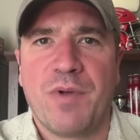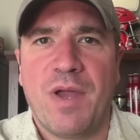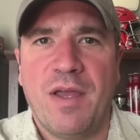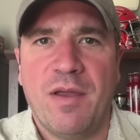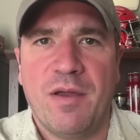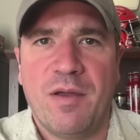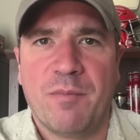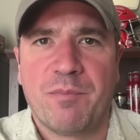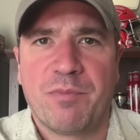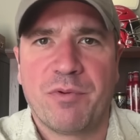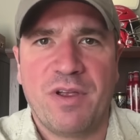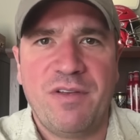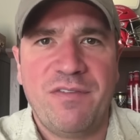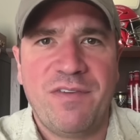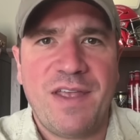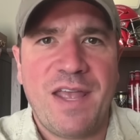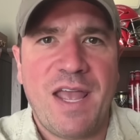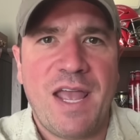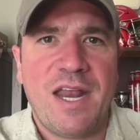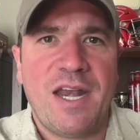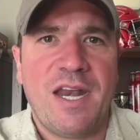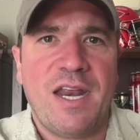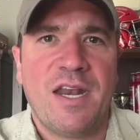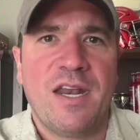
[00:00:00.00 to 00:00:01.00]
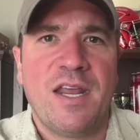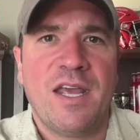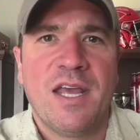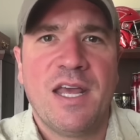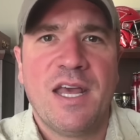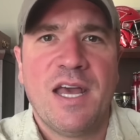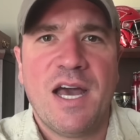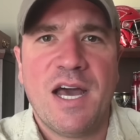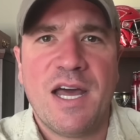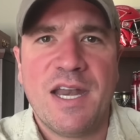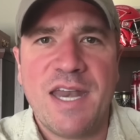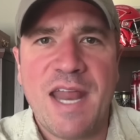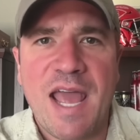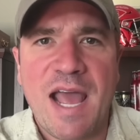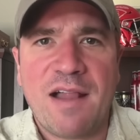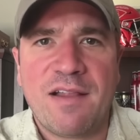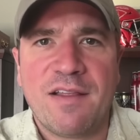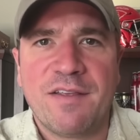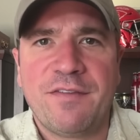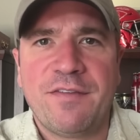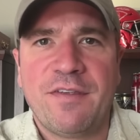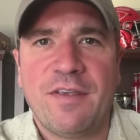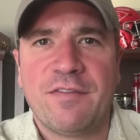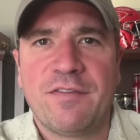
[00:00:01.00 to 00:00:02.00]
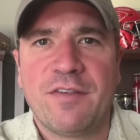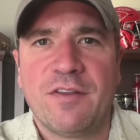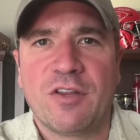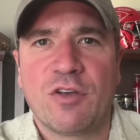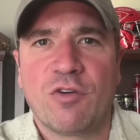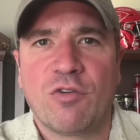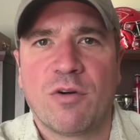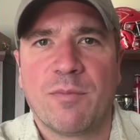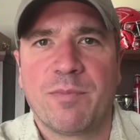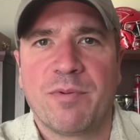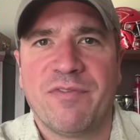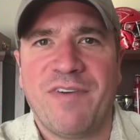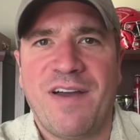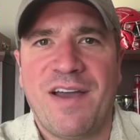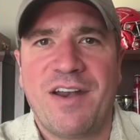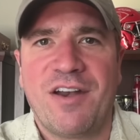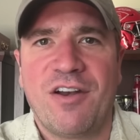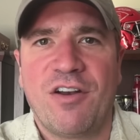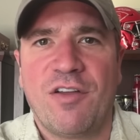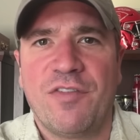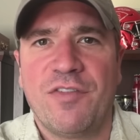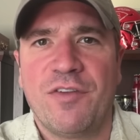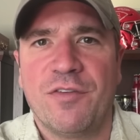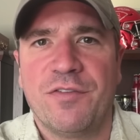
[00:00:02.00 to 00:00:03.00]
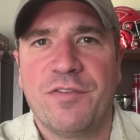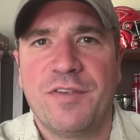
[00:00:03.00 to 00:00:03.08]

abbreviated analysis that the court provided on those